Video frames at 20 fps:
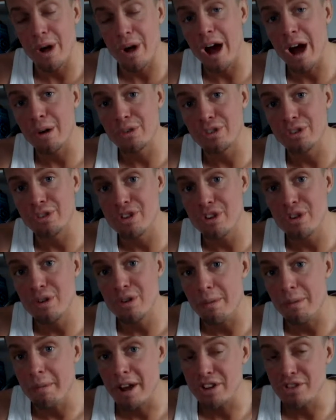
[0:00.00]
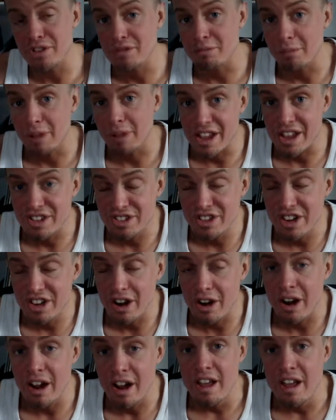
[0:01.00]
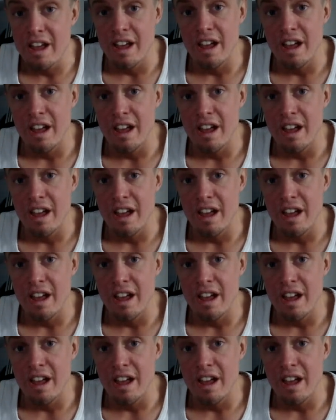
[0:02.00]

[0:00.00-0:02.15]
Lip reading: outdo the match from last year.